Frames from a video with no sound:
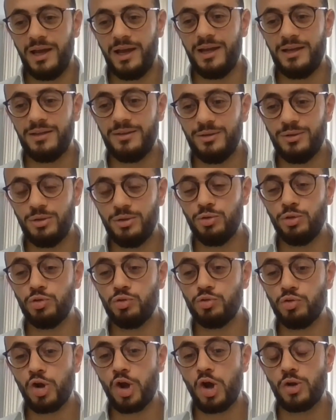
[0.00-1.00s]
And the
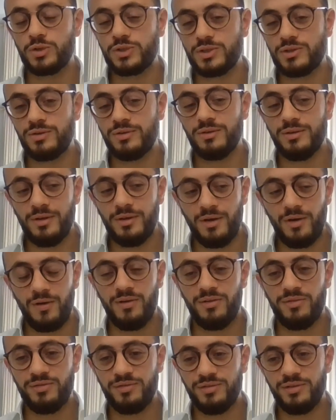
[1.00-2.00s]
true cost
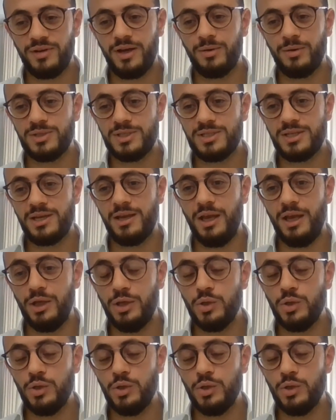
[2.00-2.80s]
of, I would say,